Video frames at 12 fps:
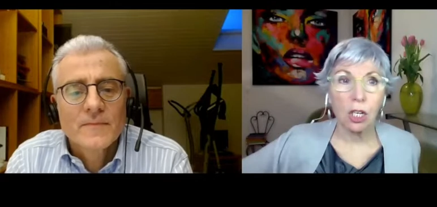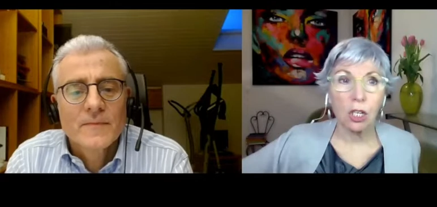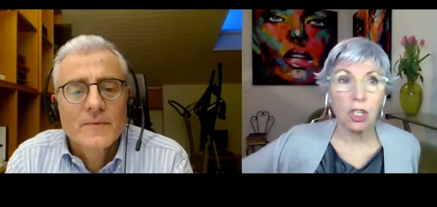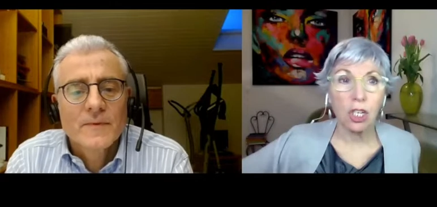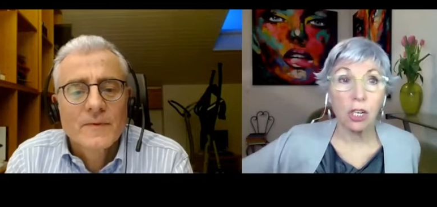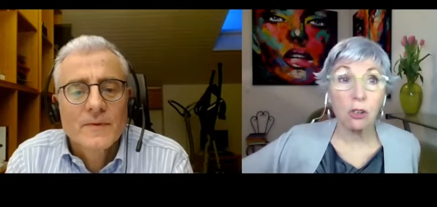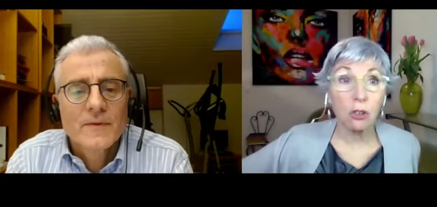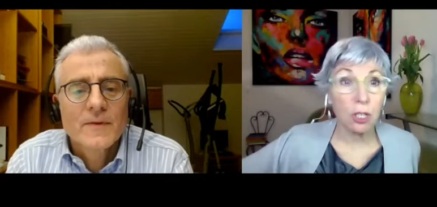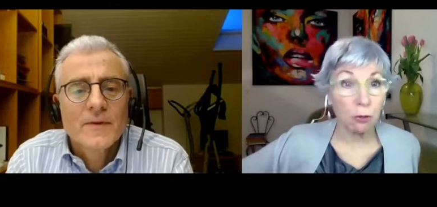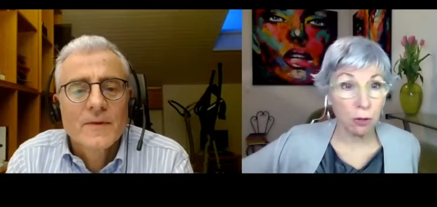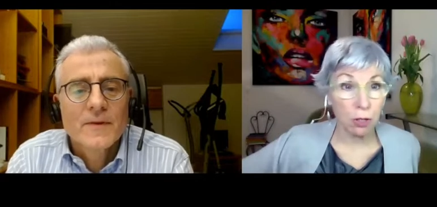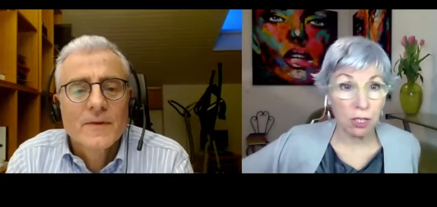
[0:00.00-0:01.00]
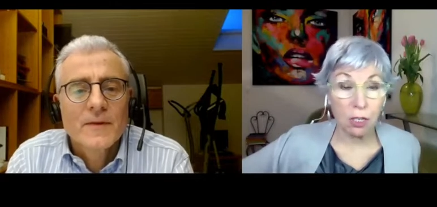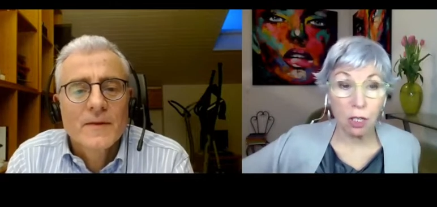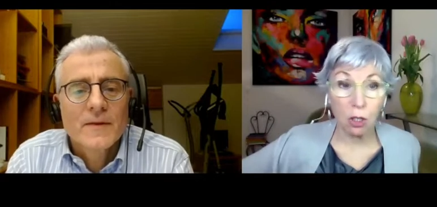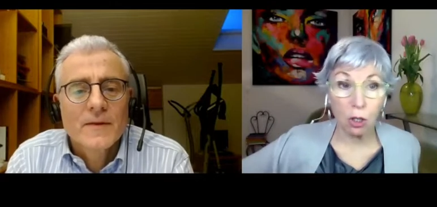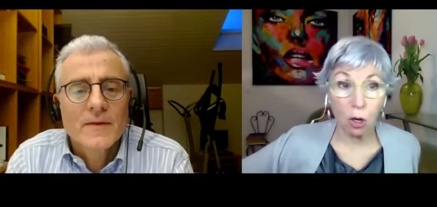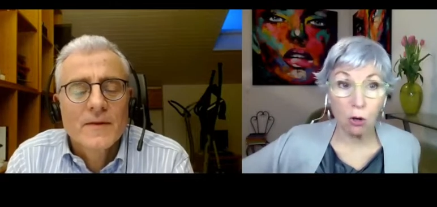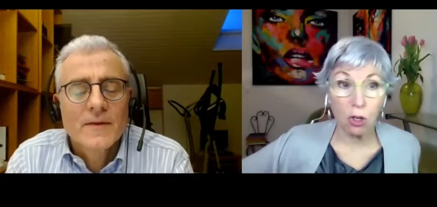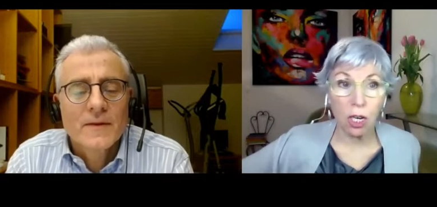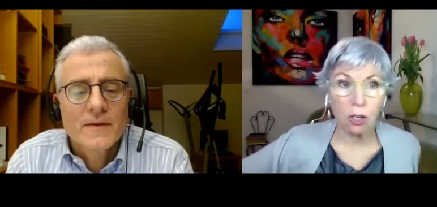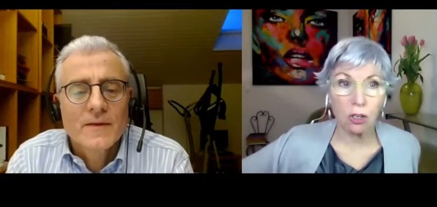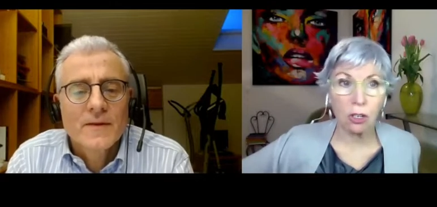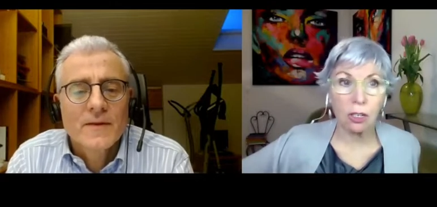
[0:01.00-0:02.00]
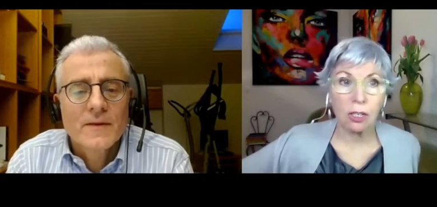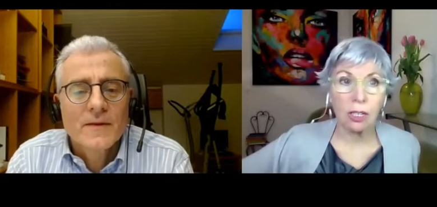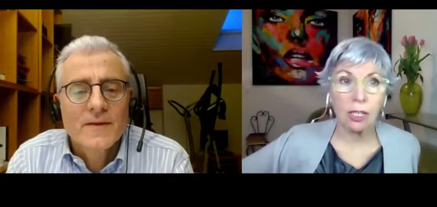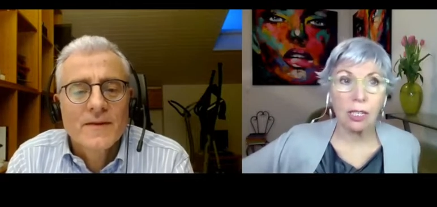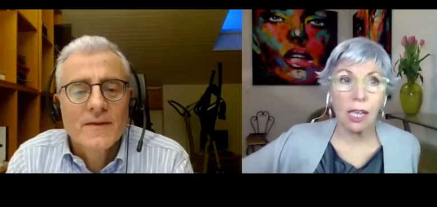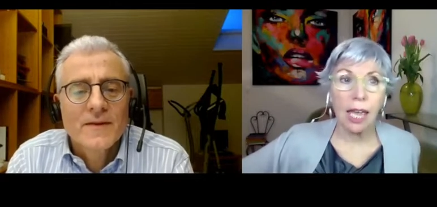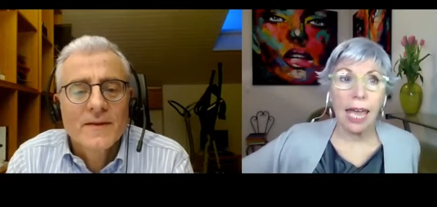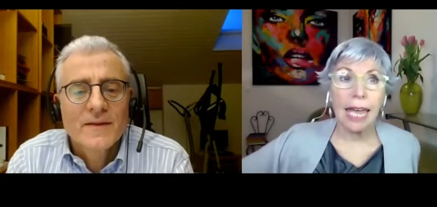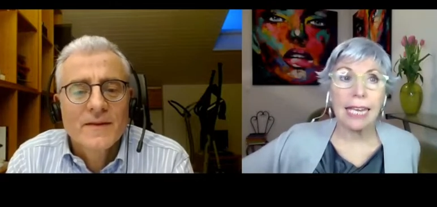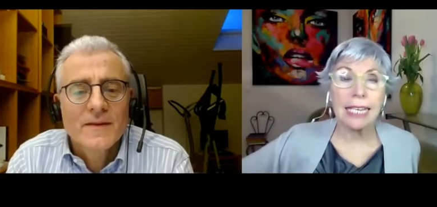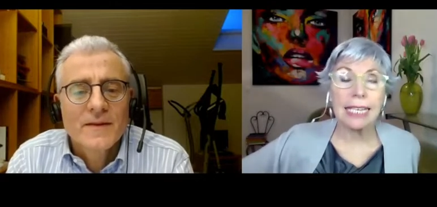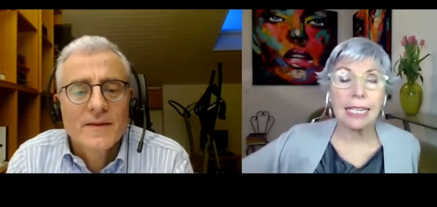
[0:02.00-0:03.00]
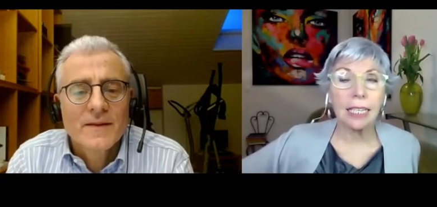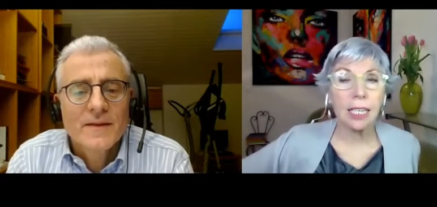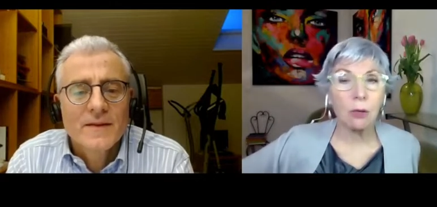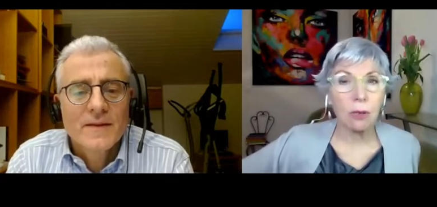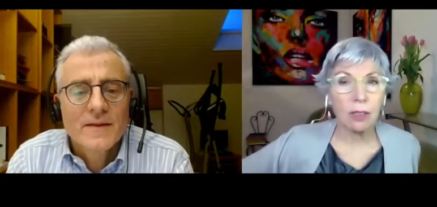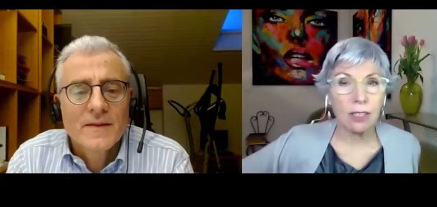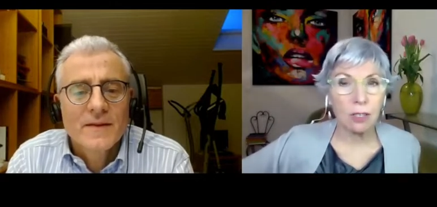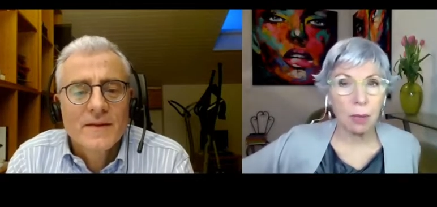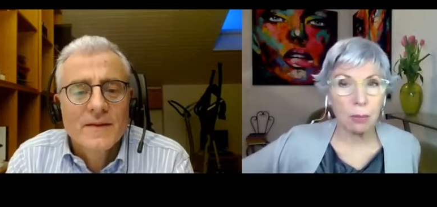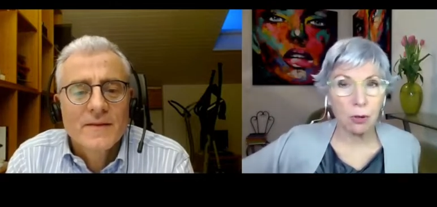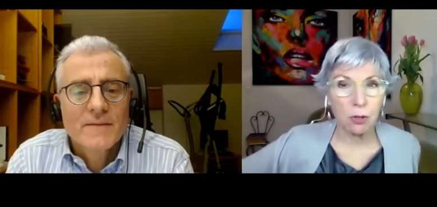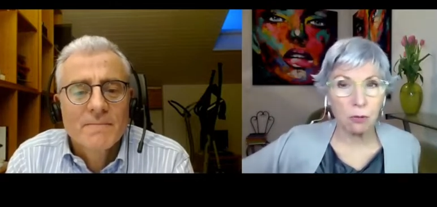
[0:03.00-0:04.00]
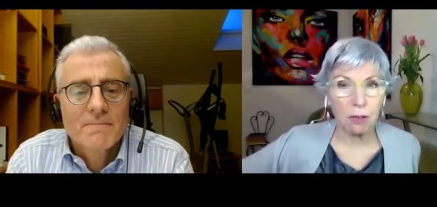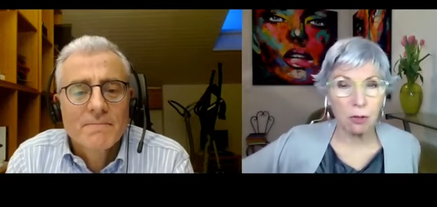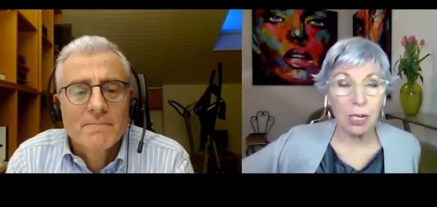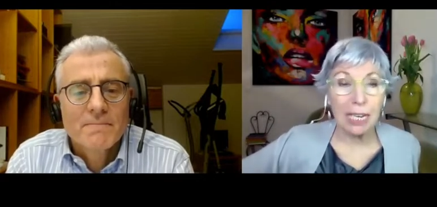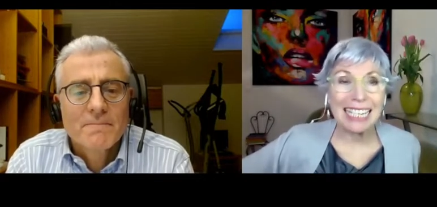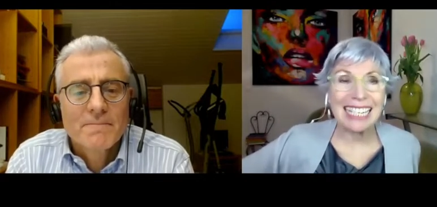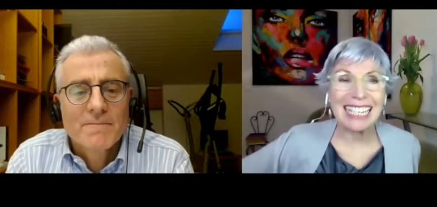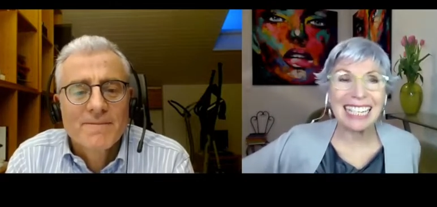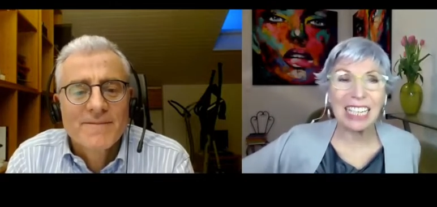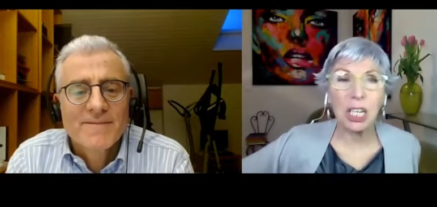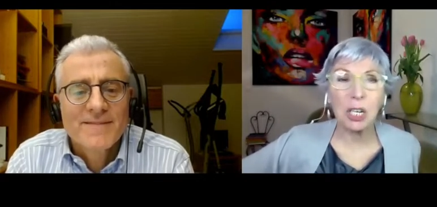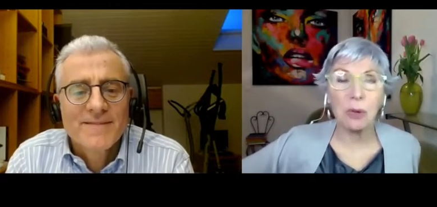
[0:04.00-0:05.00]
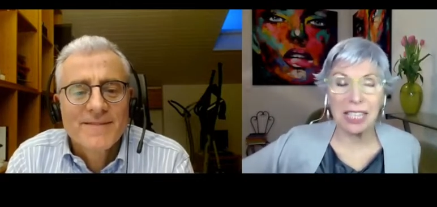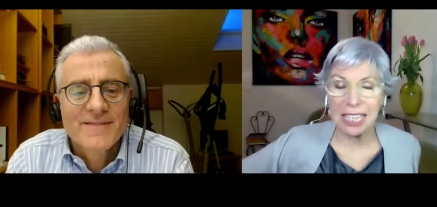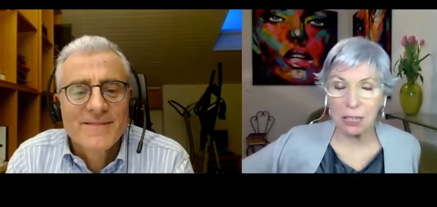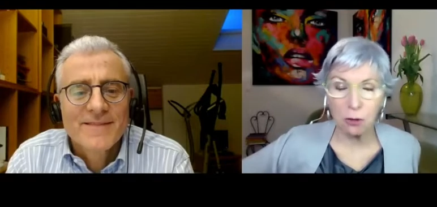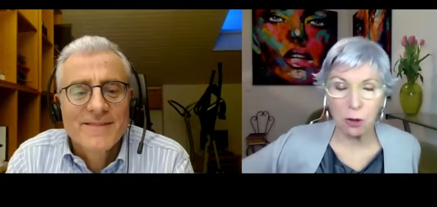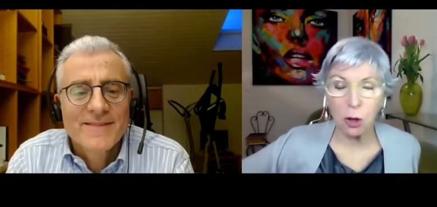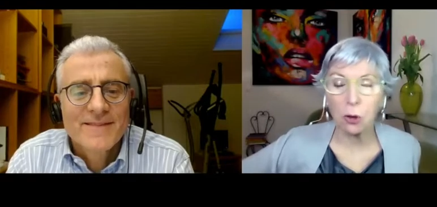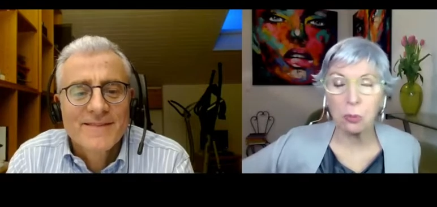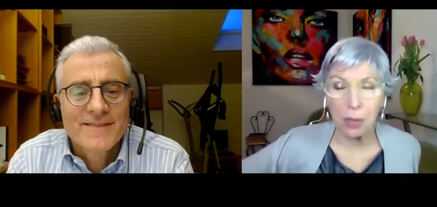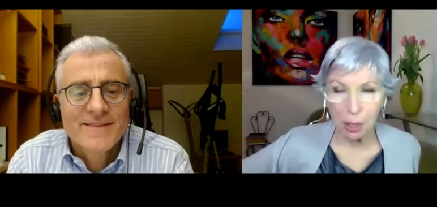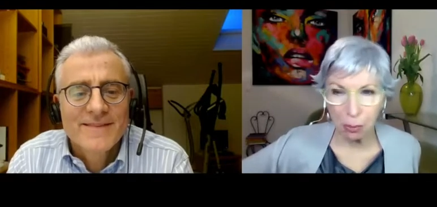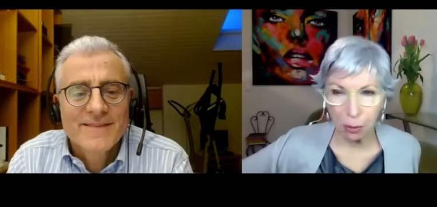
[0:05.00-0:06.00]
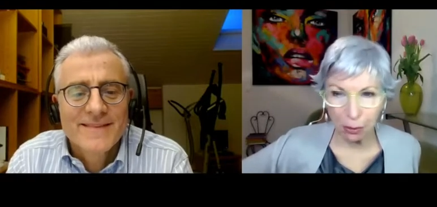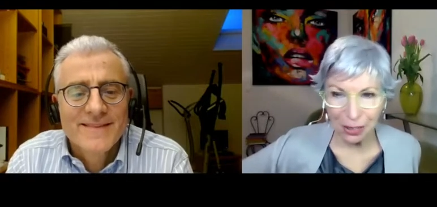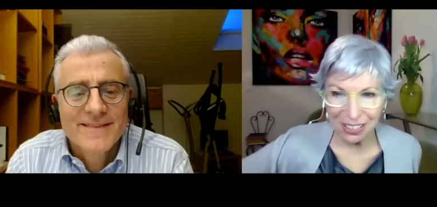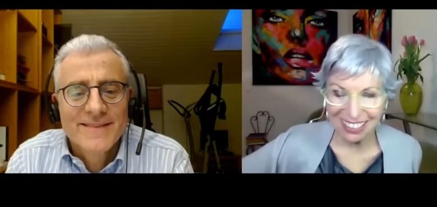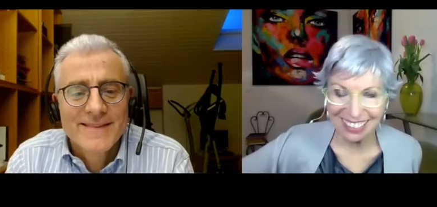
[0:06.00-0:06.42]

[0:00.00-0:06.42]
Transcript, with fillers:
Speaker 1: gender differences in negotiation, and dealing with, this is my personal favorite, dealing with difficult people. I